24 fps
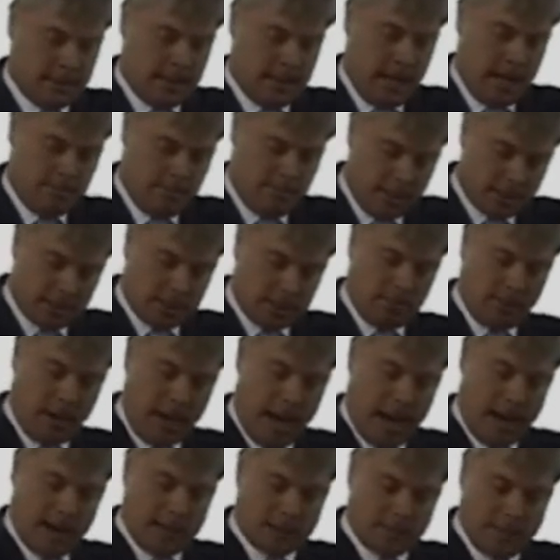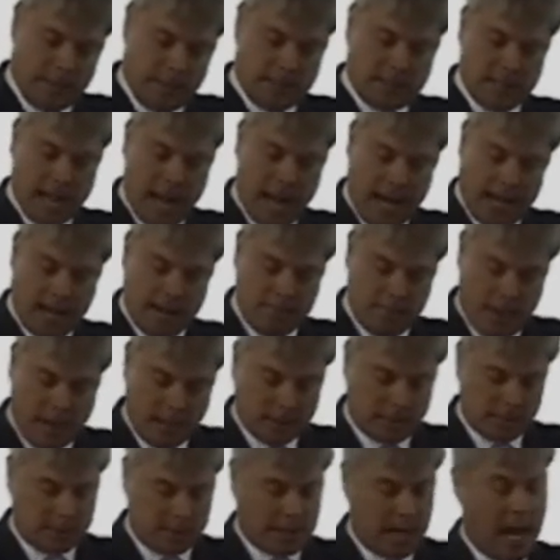And Mr. Brown has been cited
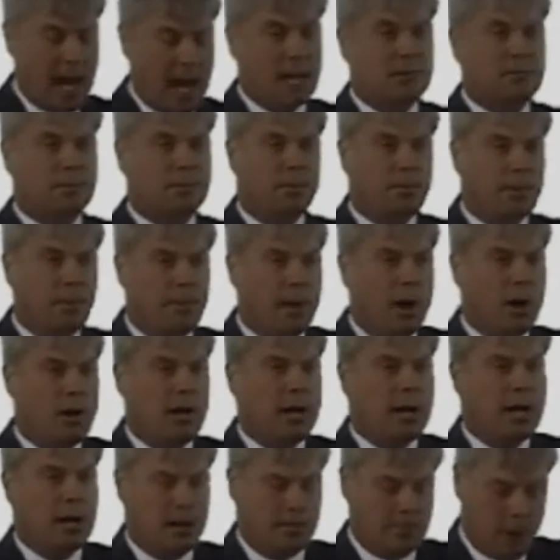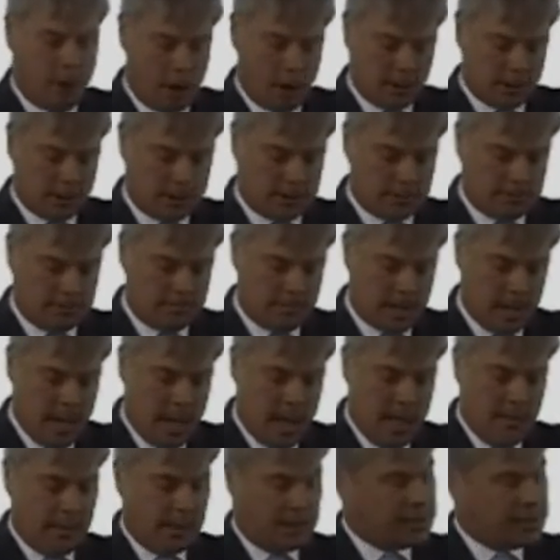multiple times for promoting earmarks. The